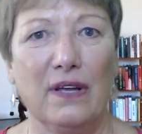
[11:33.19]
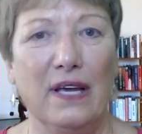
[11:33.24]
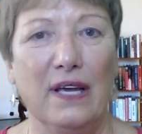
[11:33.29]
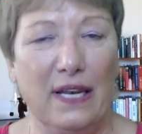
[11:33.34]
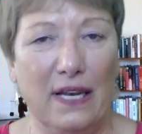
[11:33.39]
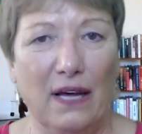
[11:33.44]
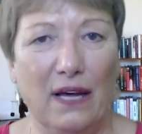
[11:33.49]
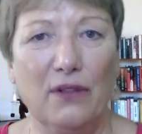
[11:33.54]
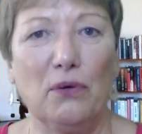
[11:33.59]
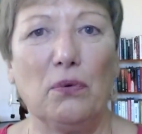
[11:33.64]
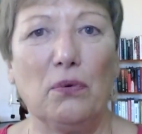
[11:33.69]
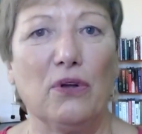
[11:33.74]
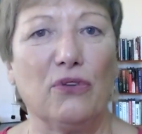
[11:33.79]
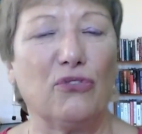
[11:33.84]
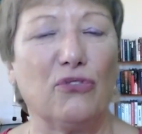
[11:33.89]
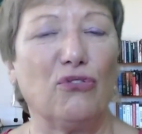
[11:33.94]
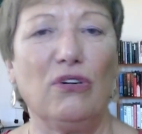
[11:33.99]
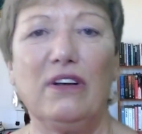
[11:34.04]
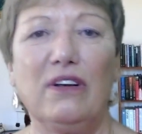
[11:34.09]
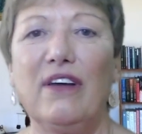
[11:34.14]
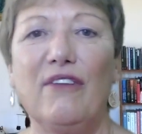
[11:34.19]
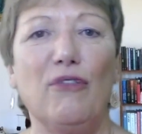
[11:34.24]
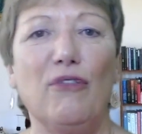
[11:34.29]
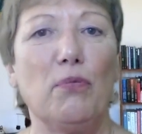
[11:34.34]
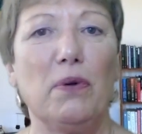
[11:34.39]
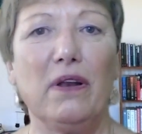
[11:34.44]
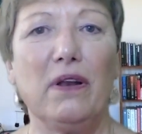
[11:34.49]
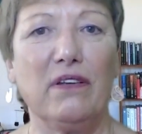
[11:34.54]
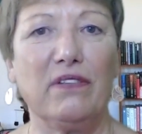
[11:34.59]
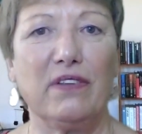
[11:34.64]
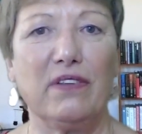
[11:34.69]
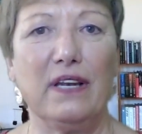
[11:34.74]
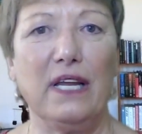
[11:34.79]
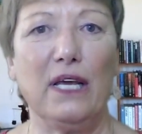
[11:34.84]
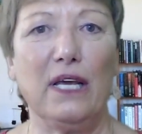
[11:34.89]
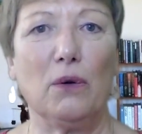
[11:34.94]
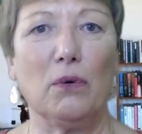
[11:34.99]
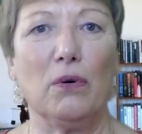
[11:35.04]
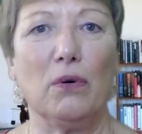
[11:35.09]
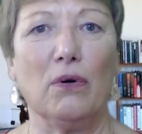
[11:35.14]
In other words, treat everybody as an
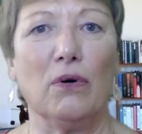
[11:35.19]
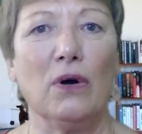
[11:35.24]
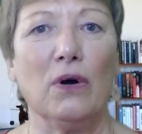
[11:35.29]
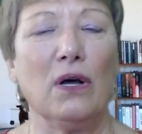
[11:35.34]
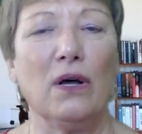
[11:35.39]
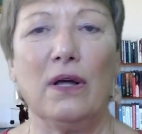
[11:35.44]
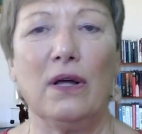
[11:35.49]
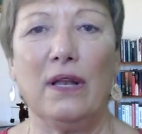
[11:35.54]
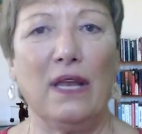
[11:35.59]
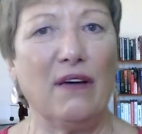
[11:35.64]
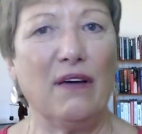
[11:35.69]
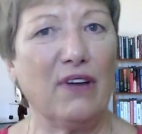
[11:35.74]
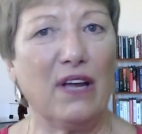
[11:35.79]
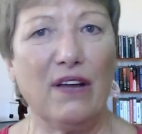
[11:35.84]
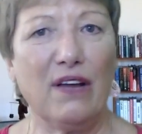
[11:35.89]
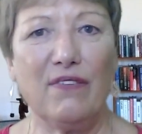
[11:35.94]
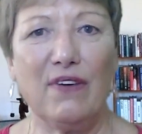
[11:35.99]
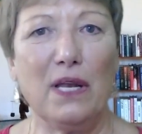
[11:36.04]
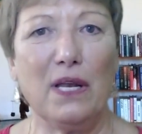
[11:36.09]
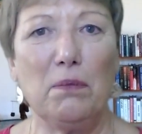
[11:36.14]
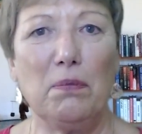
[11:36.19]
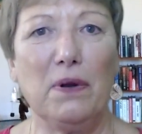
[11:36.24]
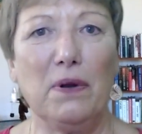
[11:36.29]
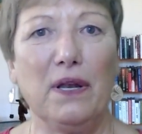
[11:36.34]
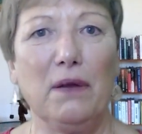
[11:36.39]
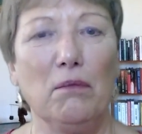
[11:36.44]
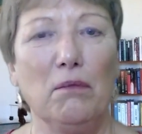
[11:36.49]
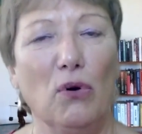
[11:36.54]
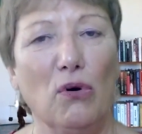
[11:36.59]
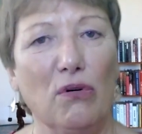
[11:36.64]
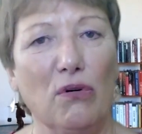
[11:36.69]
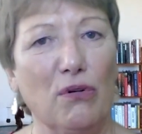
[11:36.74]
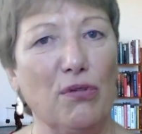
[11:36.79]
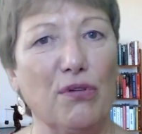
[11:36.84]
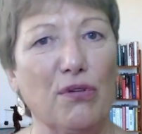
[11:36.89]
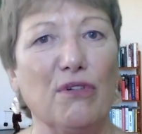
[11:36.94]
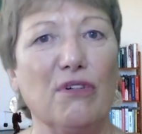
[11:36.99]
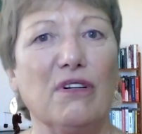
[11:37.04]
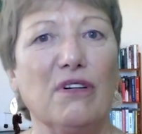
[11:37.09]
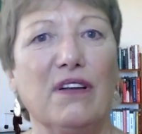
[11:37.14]
equal. Never give anybody more
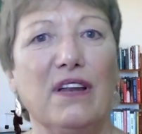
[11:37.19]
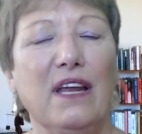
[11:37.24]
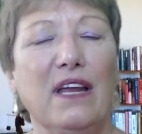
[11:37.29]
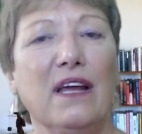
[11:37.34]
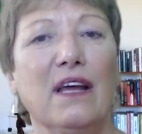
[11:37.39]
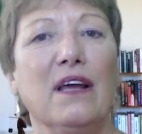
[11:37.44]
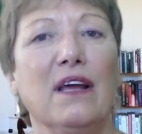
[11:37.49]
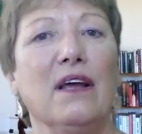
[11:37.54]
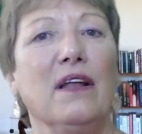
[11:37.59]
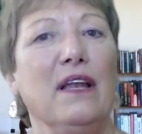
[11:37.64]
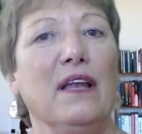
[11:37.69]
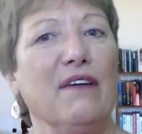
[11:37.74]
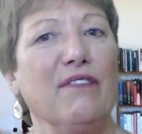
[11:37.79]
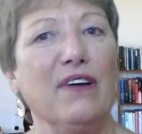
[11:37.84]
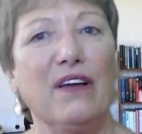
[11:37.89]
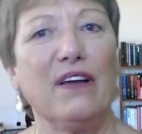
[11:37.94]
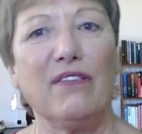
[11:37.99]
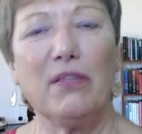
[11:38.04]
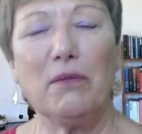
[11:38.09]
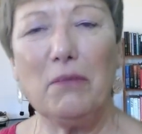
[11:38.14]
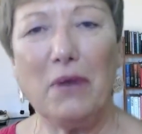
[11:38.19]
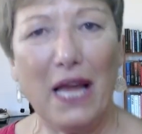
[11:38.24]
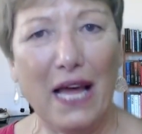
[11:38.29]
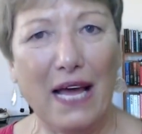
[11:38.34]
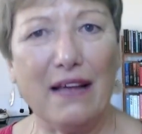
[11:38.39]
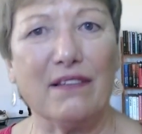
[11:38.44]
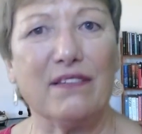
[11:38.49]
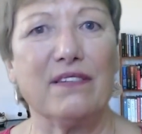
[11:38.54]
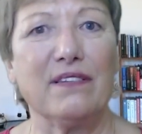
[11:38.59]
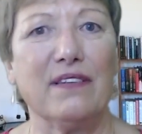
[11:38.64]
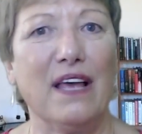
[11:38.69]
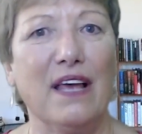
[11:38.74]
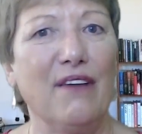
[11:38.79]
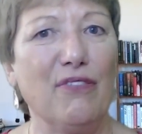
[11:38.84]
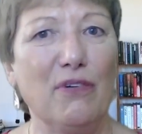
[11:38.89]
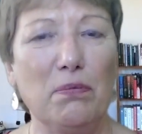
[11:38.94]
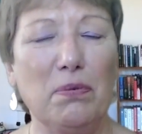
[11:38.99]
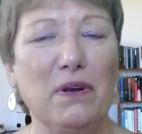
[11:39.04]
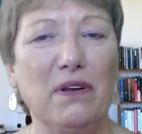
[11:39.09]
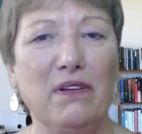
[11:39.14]
authority, never give them less.
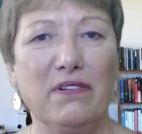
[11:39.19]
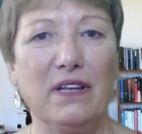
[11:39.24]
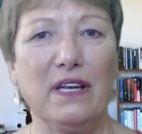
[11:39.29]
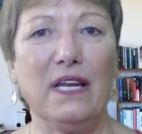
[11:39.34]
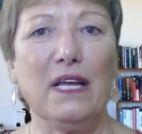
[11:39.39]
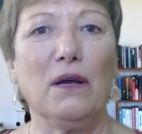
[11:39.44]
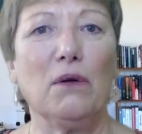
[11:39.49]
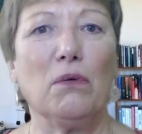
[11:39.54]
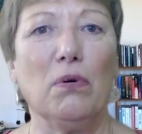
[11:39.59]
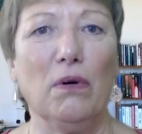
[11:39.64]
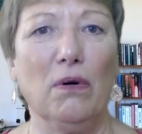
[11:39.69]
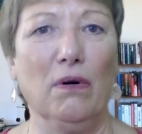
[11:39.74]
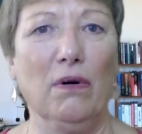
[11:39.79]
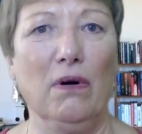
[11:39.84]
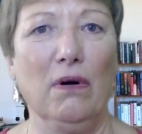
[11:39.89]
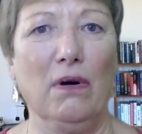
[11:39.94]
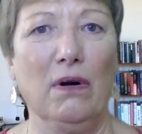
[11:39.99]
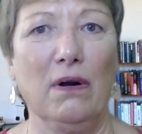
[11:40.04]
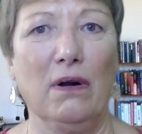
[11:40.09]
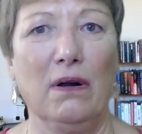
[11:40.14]
Everybody's an equal.